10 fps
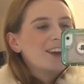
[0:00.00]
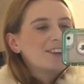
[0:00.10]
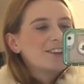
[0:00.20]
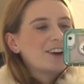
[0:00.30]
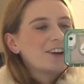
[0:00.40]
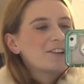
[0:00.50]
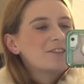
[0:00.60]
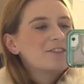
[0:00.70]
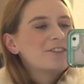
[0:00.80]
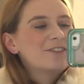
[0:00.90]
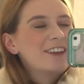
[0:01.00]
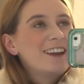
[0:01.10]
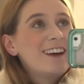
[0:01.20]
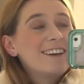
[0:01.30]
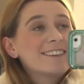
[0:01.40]
So the
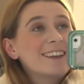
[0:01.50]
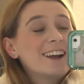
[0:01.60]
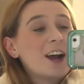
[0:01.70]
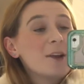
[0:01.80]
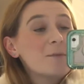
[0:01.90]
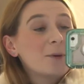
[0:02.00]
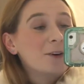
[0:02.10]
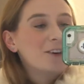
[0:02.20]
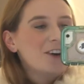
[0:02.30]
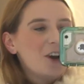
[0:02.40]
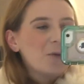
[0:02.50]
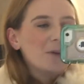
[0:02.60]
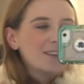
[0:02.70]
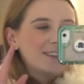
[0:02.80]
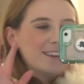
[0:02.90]
last thing I bought
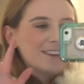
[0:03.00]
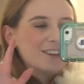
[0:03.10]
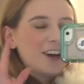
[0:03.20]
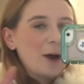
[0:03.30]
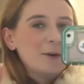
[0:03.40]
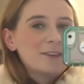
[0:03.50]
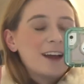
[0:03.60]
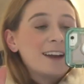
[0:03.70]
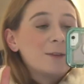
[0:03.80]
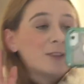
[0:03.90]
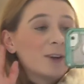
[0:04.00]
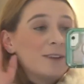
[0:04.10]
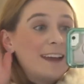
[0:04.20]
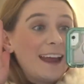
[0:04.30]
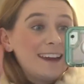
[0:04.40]
was this coat and it was
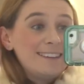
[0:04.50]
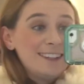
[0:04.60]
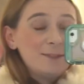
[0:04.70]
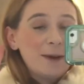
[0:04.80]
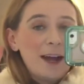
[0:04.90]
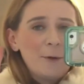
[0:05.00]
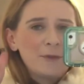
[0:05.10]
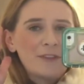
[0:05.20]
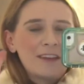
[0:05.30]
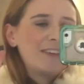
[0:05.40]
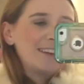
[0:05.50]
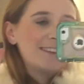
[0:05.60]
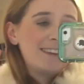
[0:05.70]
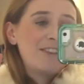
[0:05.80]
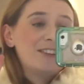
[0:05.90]
only £18 instead of like
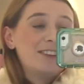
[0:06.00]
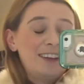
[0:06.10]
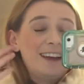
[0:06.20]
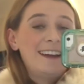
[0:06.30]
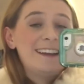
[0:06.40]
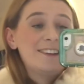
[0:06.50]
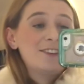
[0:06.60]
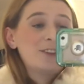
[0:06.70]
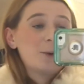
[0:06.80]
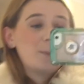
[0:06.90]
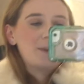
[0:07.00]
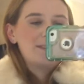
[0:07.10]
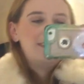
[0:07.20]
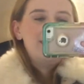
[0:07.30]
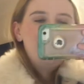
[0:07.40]
70, and it is so
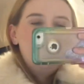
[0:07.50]
pretty.